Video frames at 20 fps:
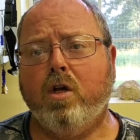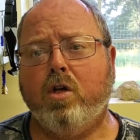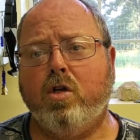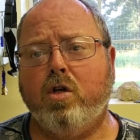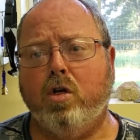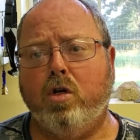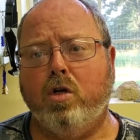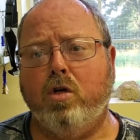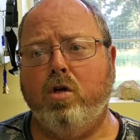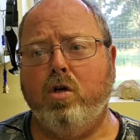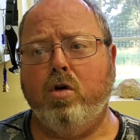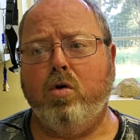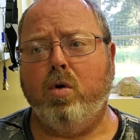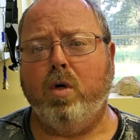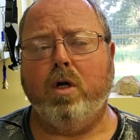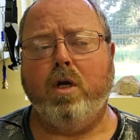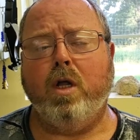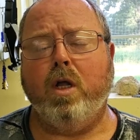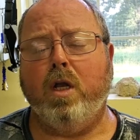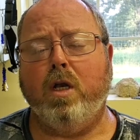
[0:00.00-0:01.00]
to do
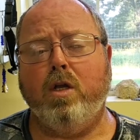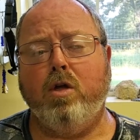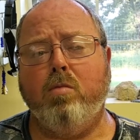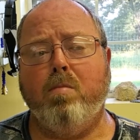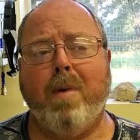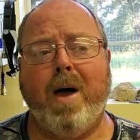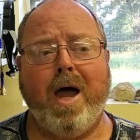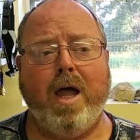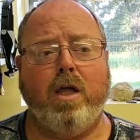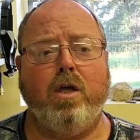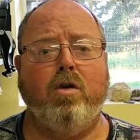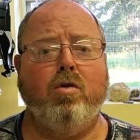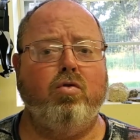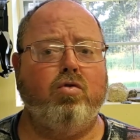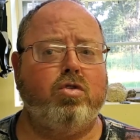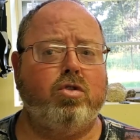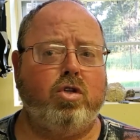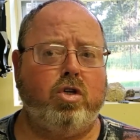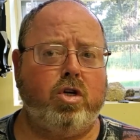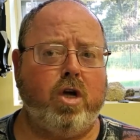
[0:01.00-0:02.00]
it. And you might use
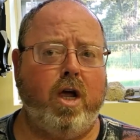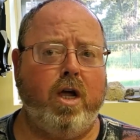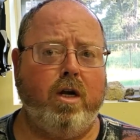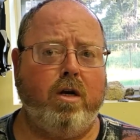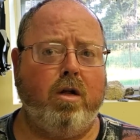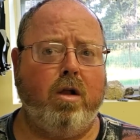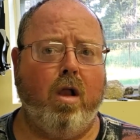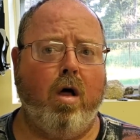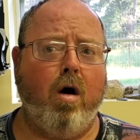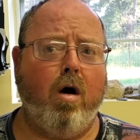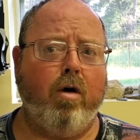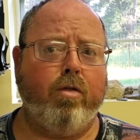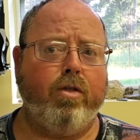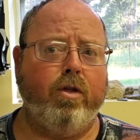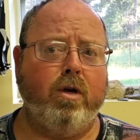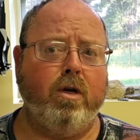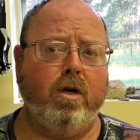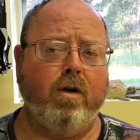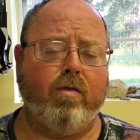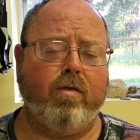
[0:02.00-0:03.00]
shade cloth
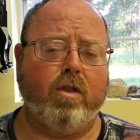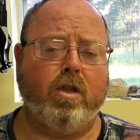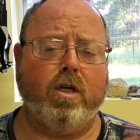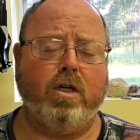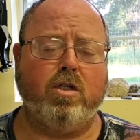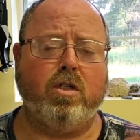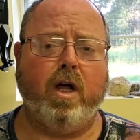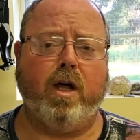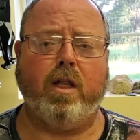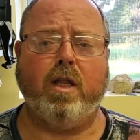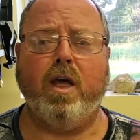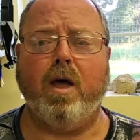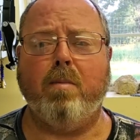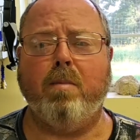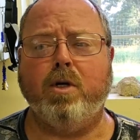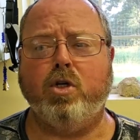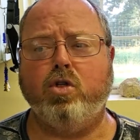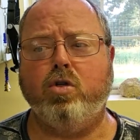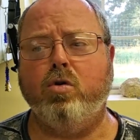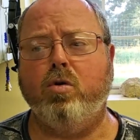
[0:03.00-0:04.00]
and different things like that,
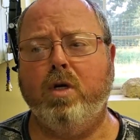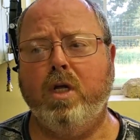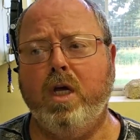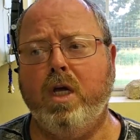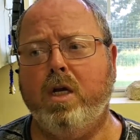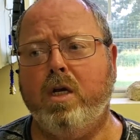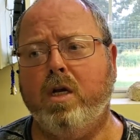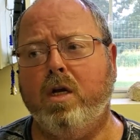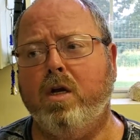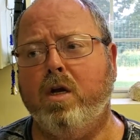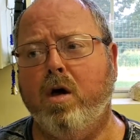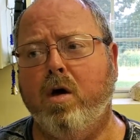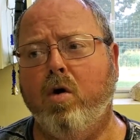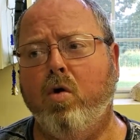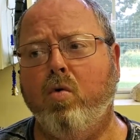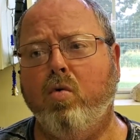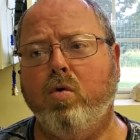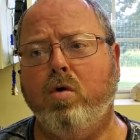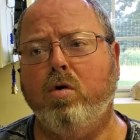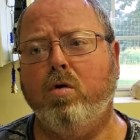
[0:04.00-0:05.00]
but you need to
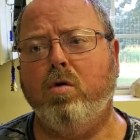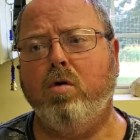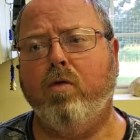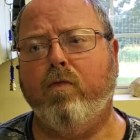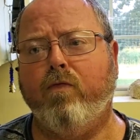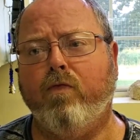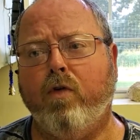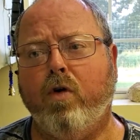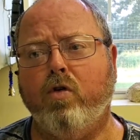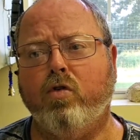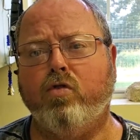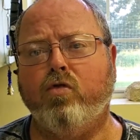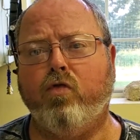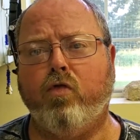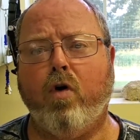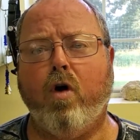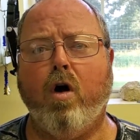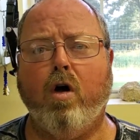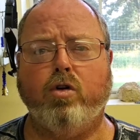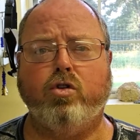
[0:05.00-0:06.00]
know your first
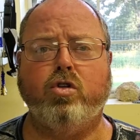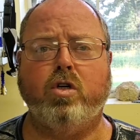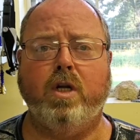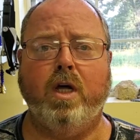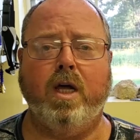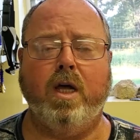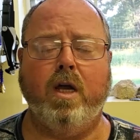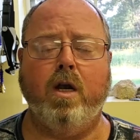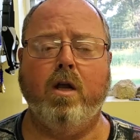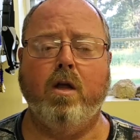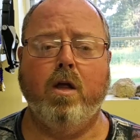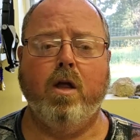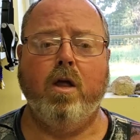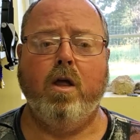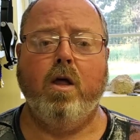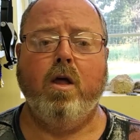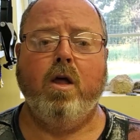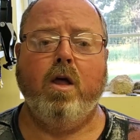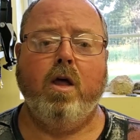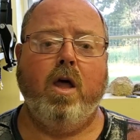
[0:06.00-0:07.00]
frost date.
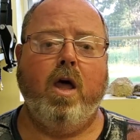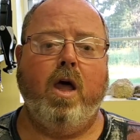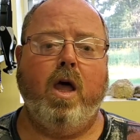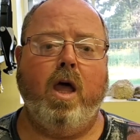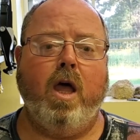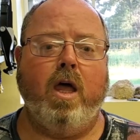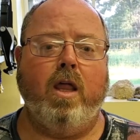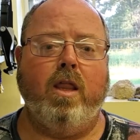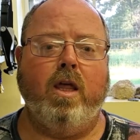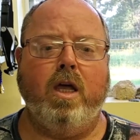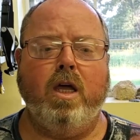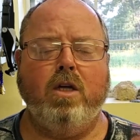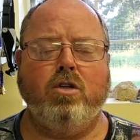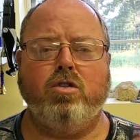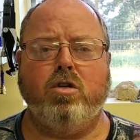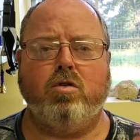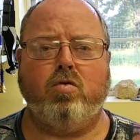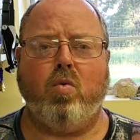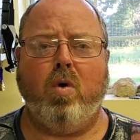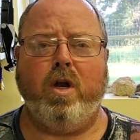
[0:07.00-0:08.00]
And the
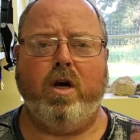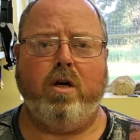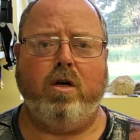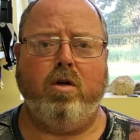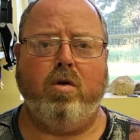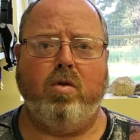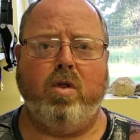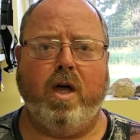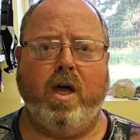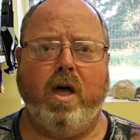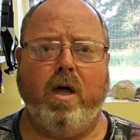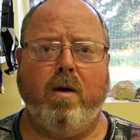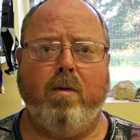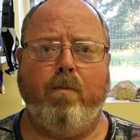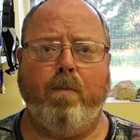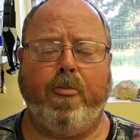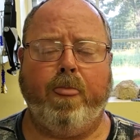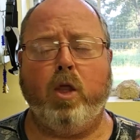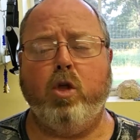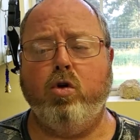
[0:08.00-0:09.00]
easiest way to do that,
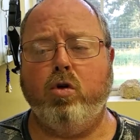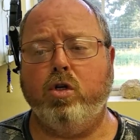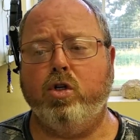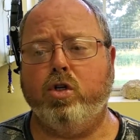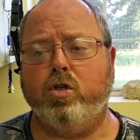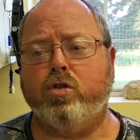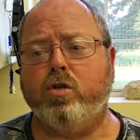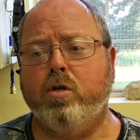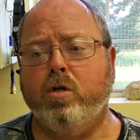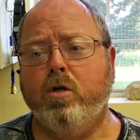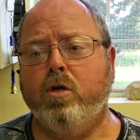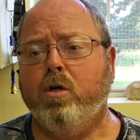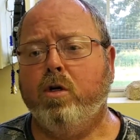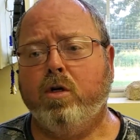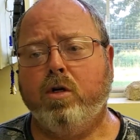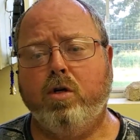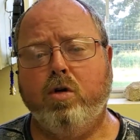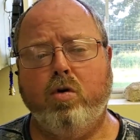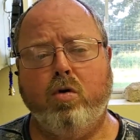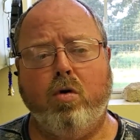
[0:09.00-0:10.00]
you can just
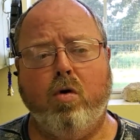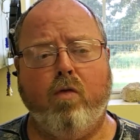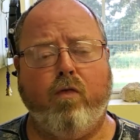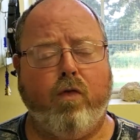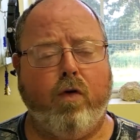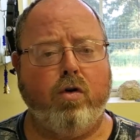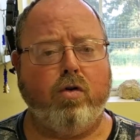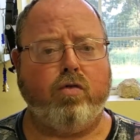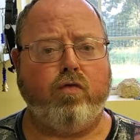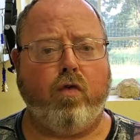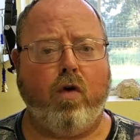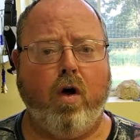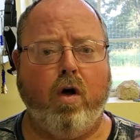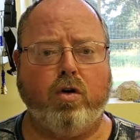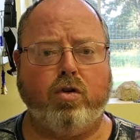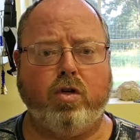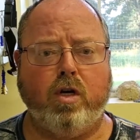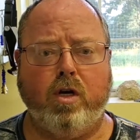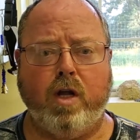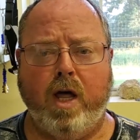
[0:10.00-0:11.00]
Google first
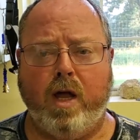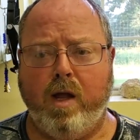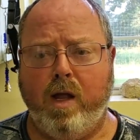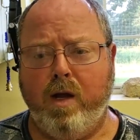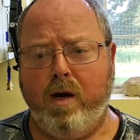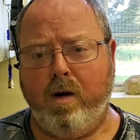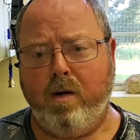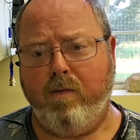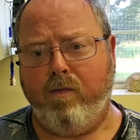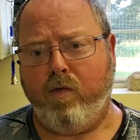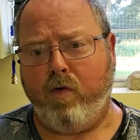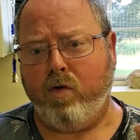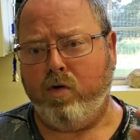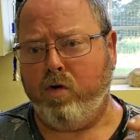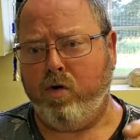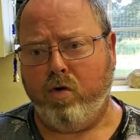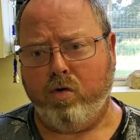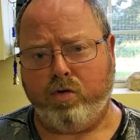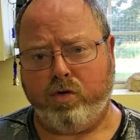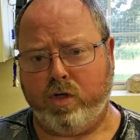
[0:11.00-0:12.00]
frost date for
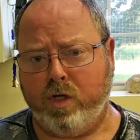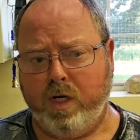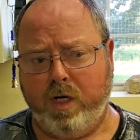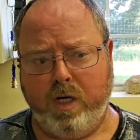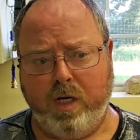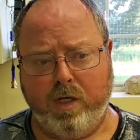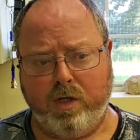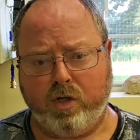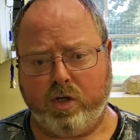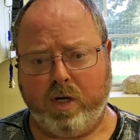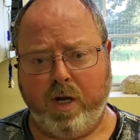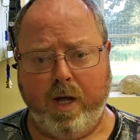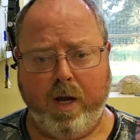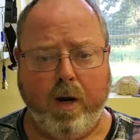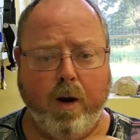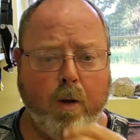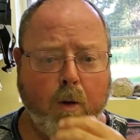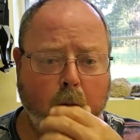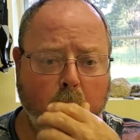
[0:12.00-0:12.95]
your city and state,